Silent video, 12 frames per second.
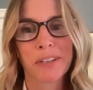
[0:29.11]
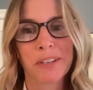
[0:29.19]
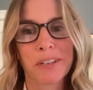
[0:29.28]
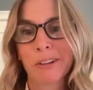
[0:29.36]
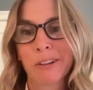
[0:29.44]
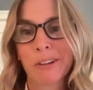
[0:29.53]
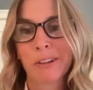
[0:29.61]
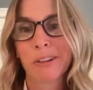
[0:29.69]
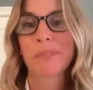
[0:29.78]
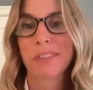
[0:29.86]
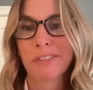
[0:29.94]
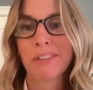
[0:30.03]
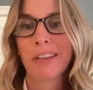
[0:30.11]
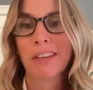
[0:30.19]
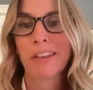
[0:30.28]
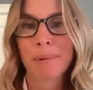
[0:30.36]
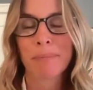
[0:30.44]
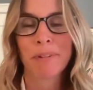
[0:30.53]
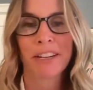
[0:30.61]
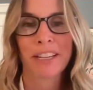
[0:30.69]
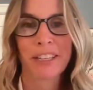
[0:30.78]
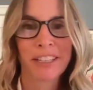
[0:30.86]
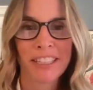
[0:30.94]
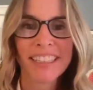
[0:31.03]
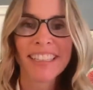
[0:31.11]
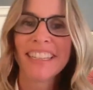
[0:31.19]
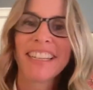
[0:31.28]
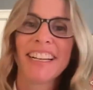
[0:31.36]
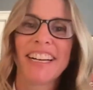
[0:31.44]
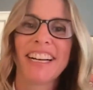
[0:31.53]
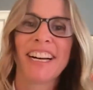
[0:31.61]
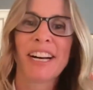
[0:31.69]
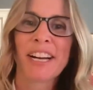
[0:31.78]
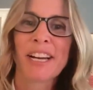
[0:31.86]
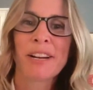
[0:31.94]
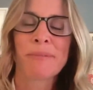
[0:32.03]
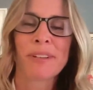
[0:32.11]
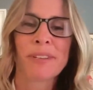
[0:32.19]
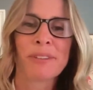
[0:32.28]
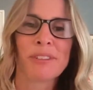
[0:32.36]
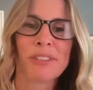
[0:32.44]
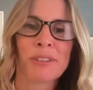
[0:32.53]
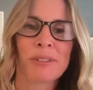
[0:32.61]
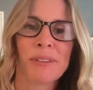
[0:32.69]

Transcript: So you've got to be pretty good at what you do.